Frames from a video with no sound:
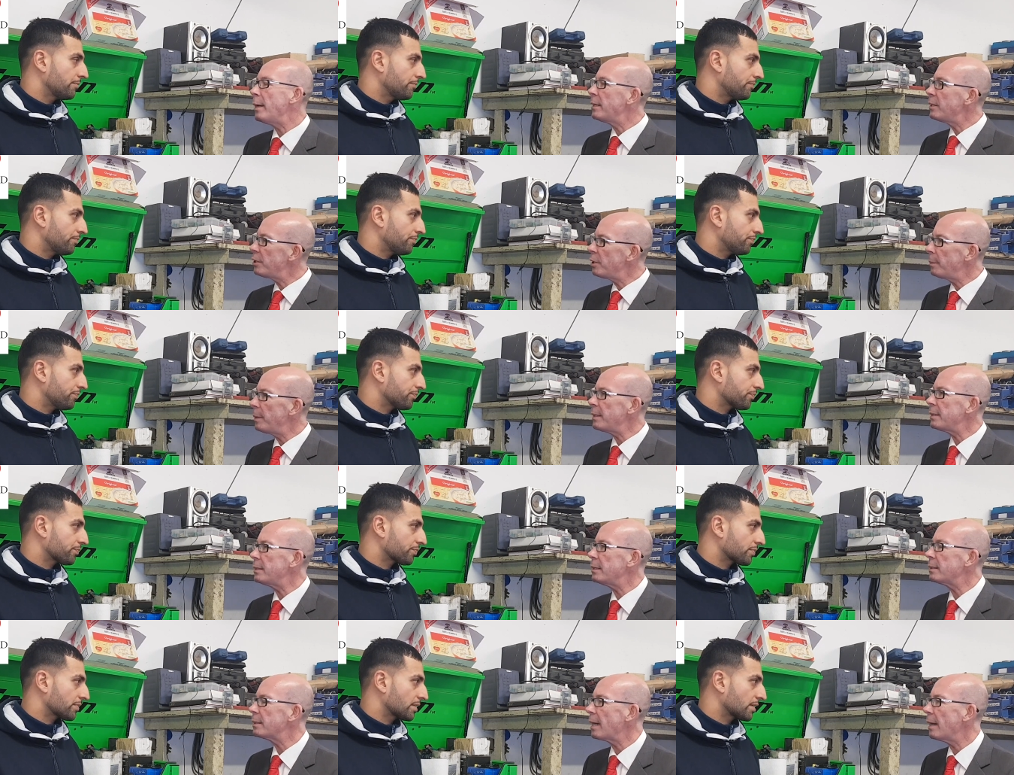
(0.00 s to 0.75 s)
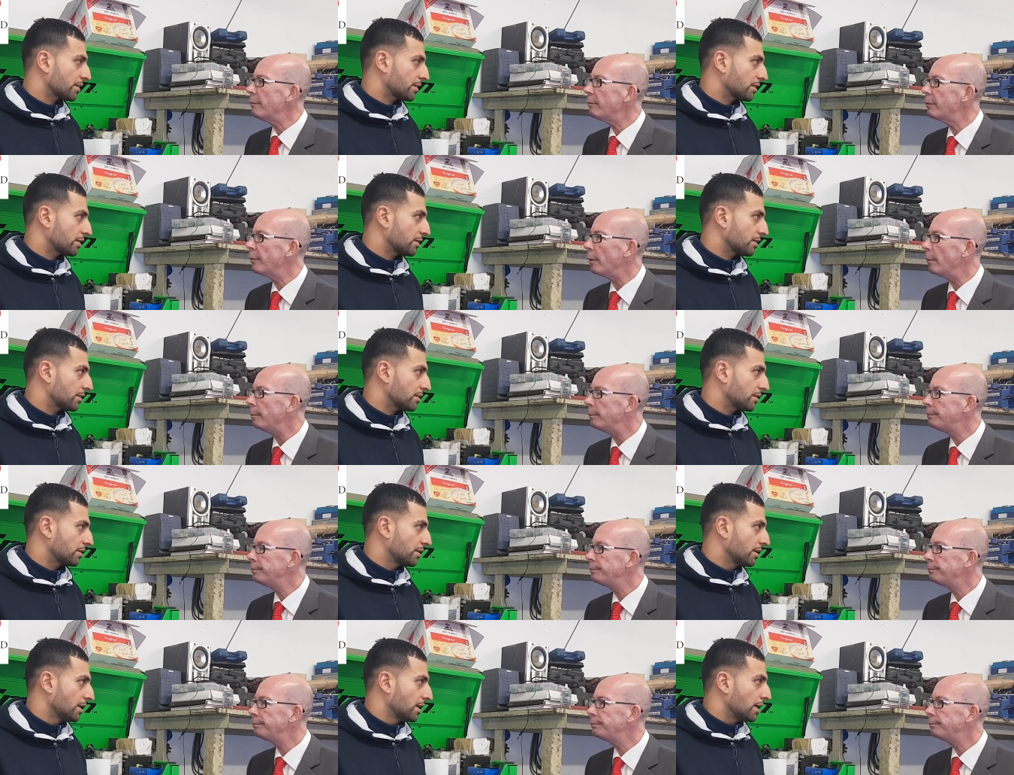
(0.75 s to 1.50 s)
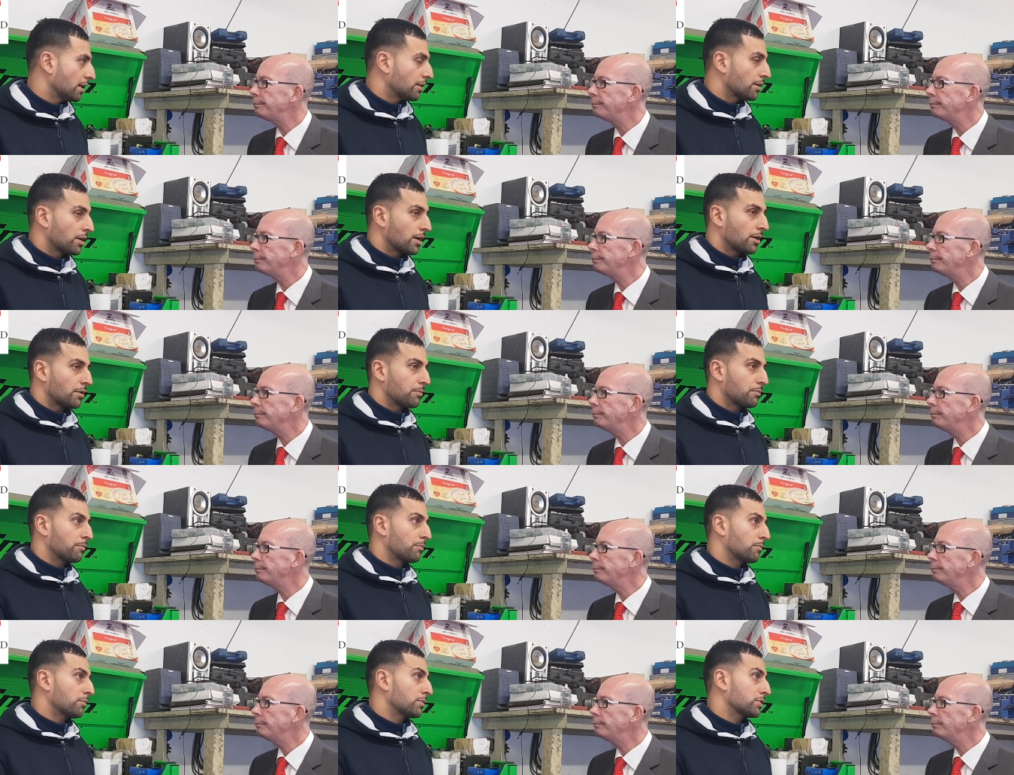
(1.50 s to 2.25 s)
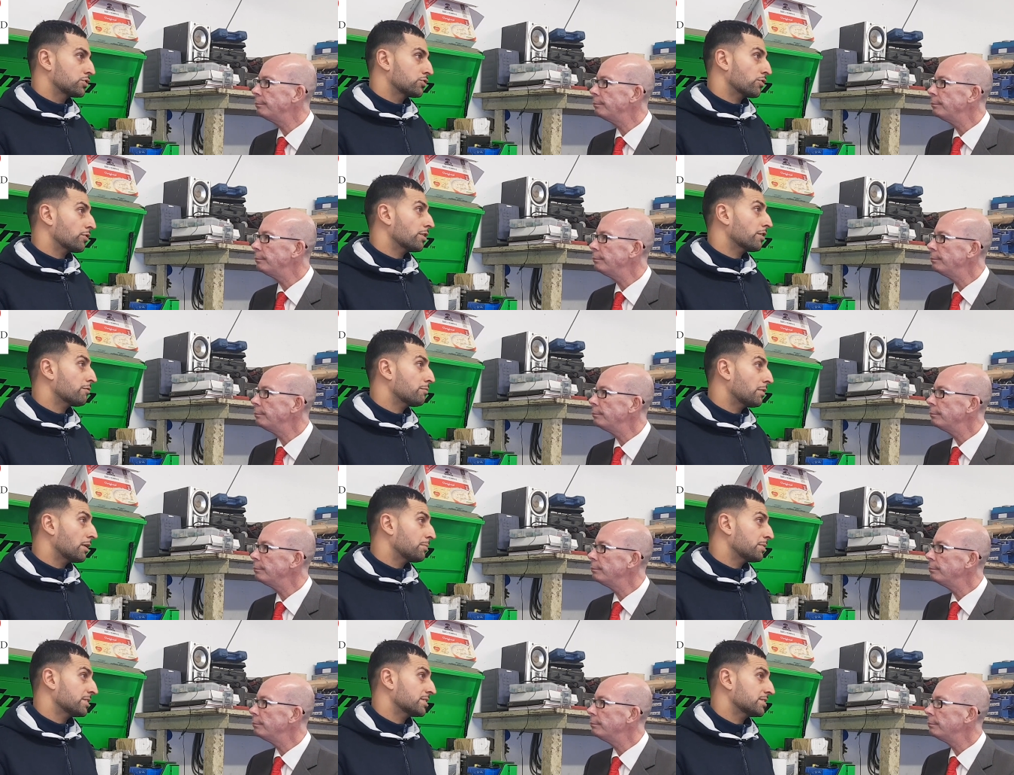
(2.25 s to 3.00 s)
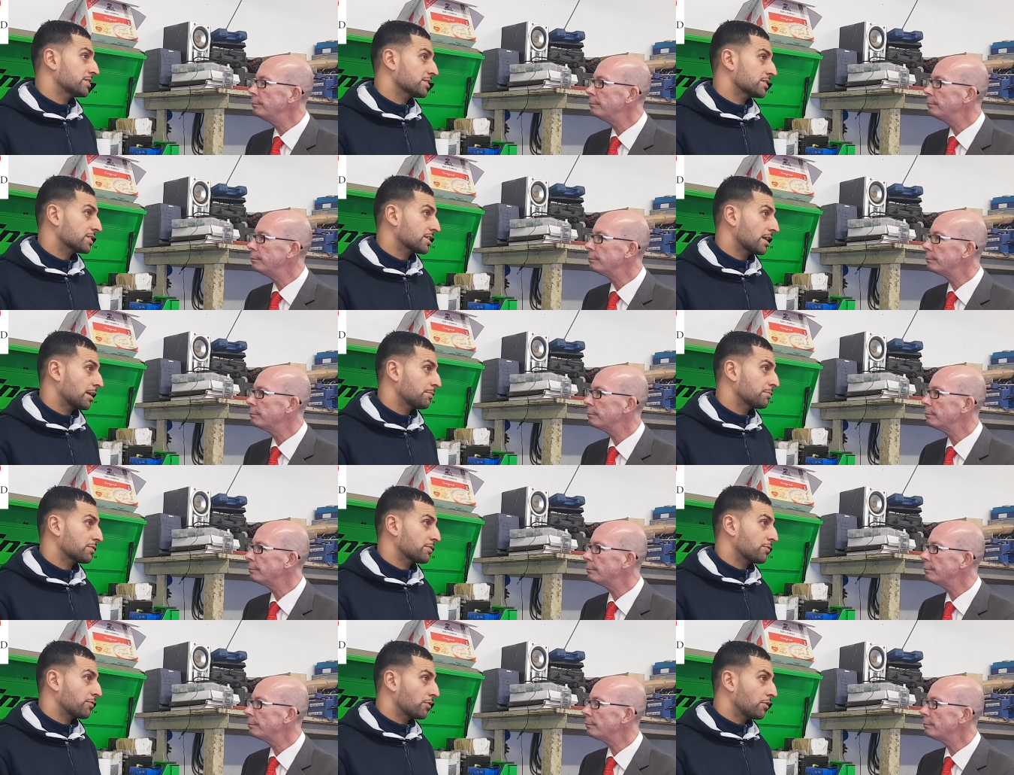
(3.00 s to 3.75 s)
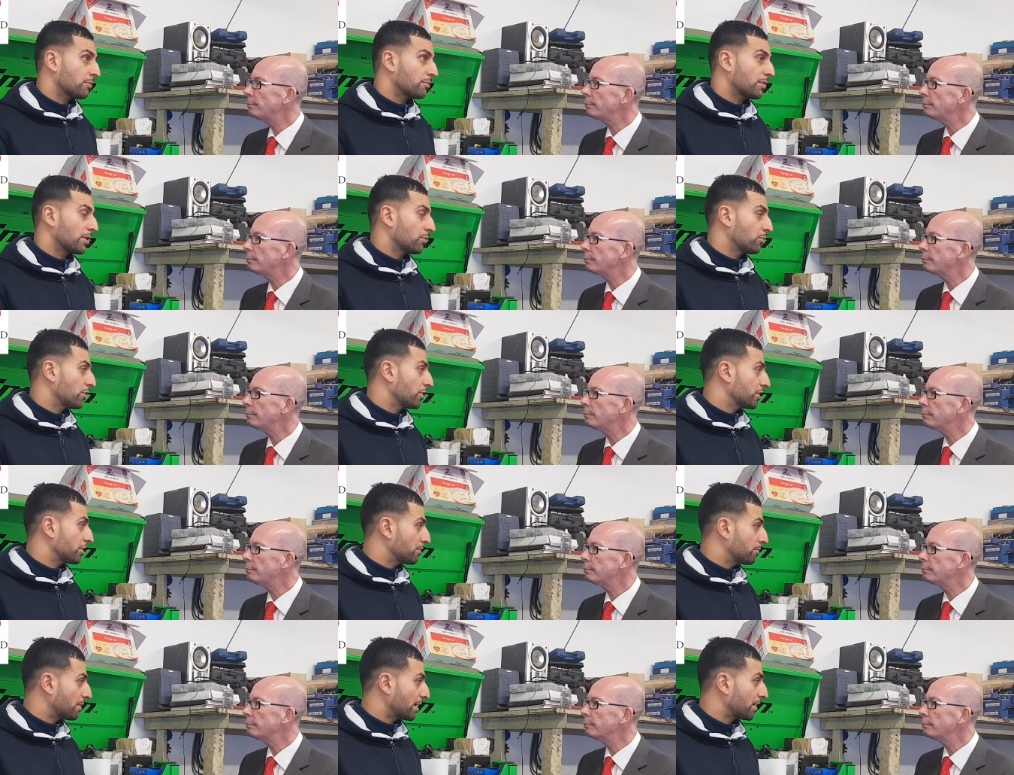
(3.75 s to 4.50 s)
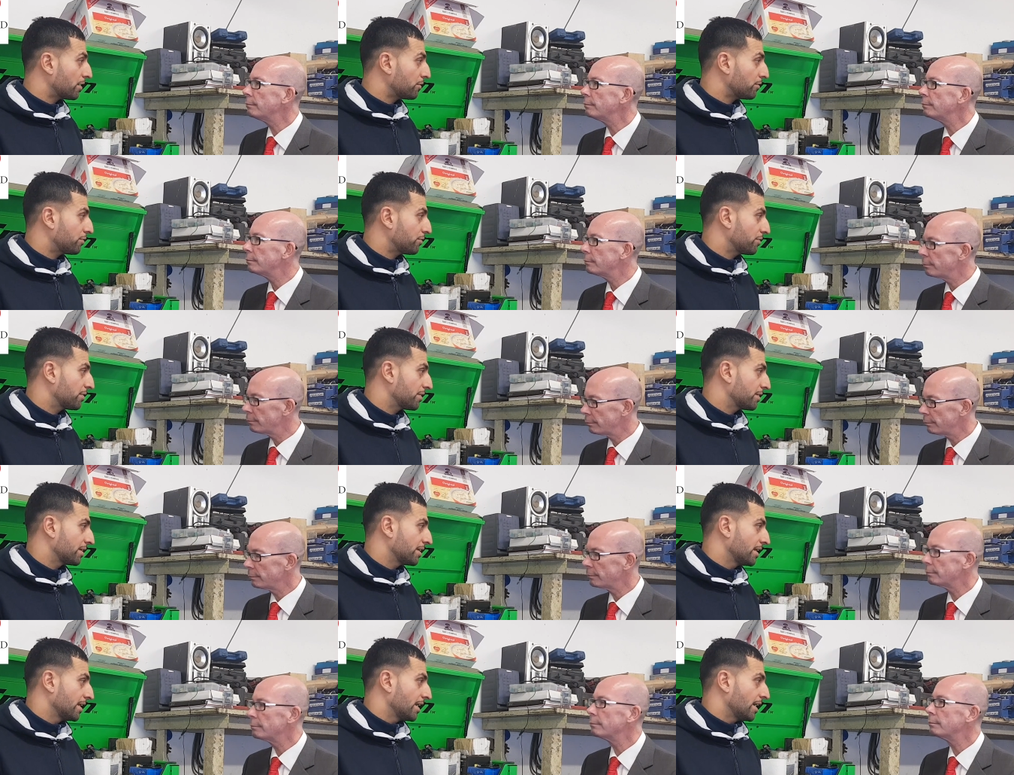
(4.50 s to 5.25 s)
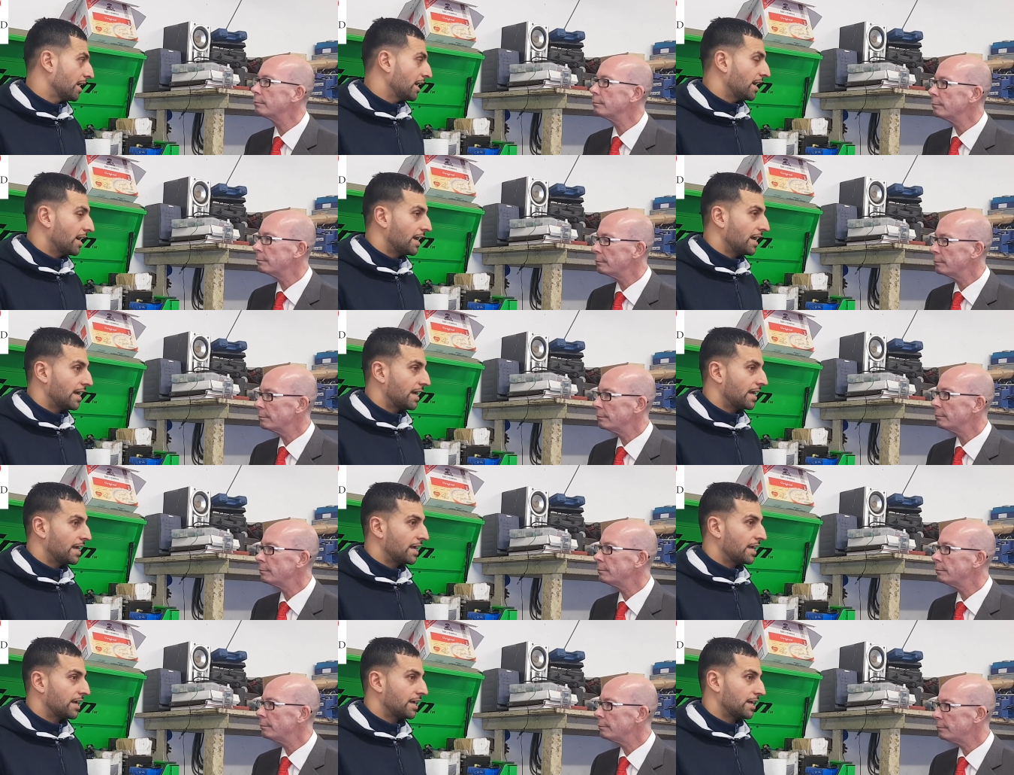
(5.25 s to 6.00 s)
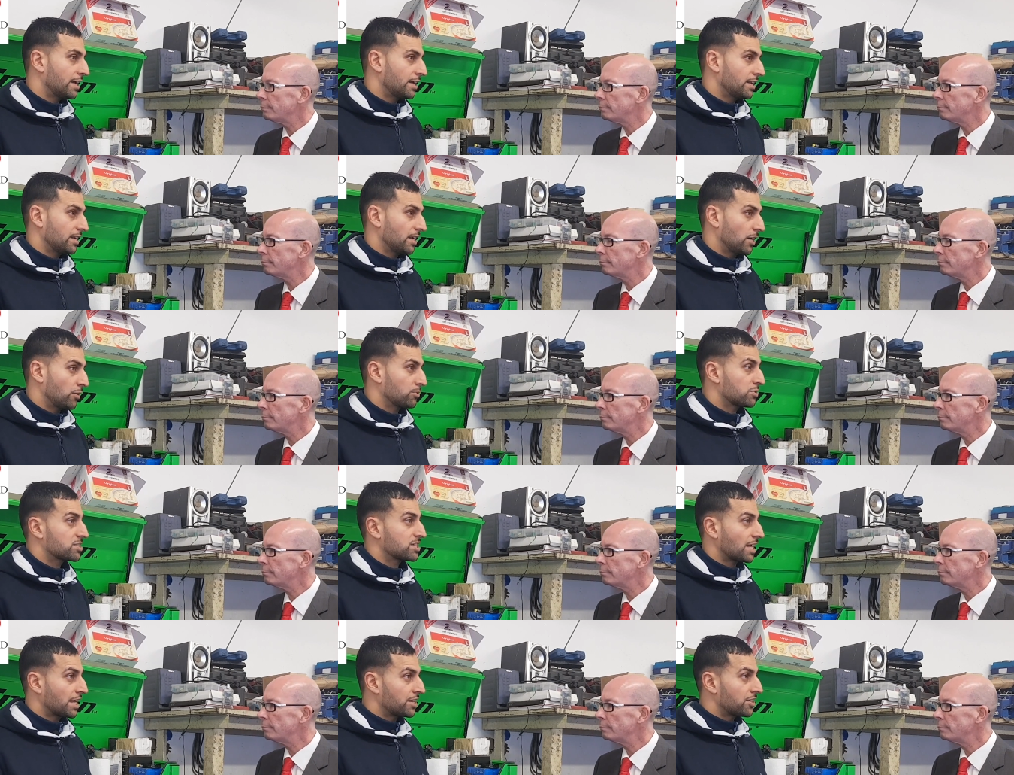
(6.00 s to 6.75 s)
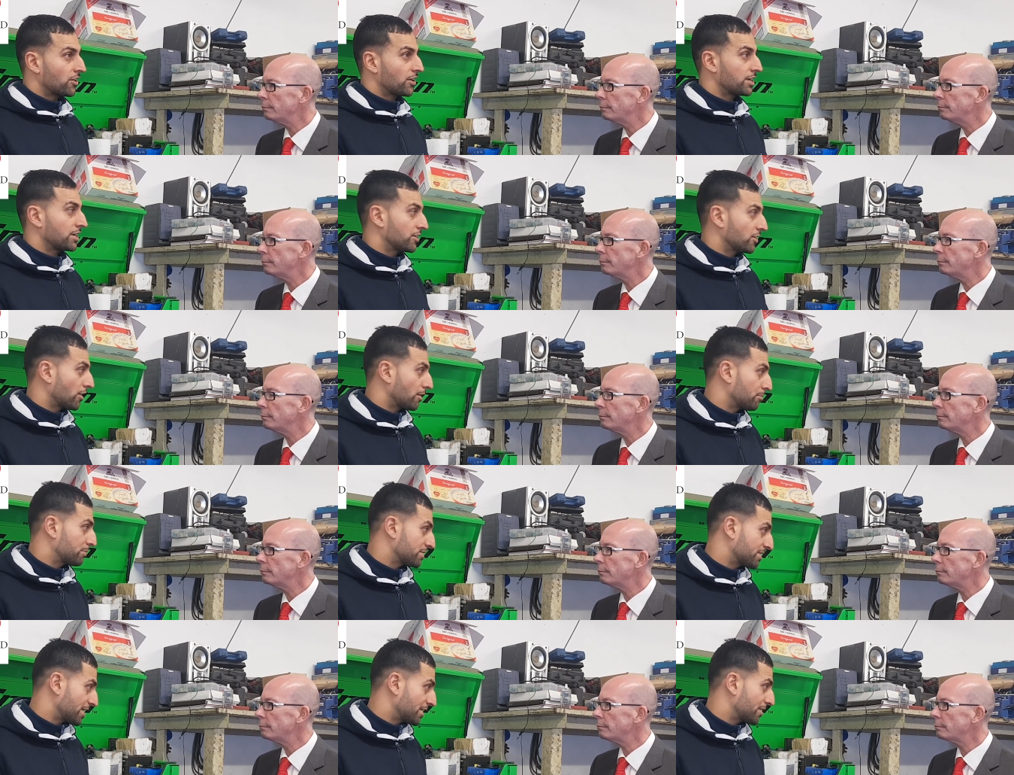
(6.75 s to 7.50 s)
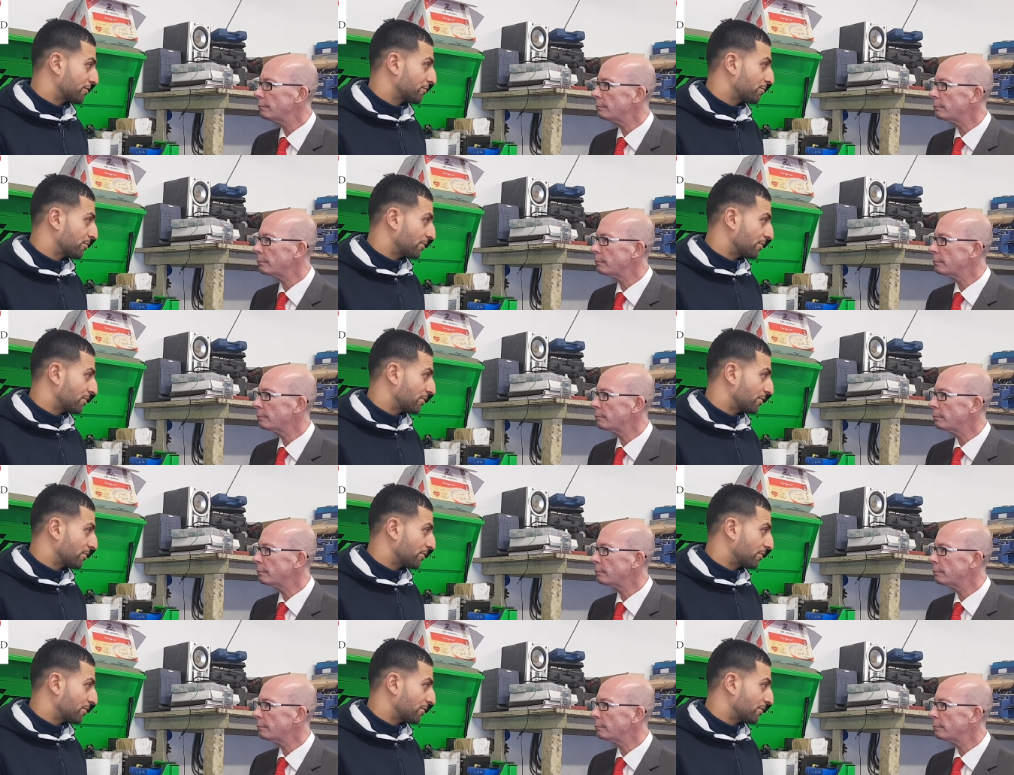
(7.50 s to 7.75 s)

Speaker 1: does your business come from?
Speaker 2: Majority of my business comes from word of mouth. Uh, I would say 99% of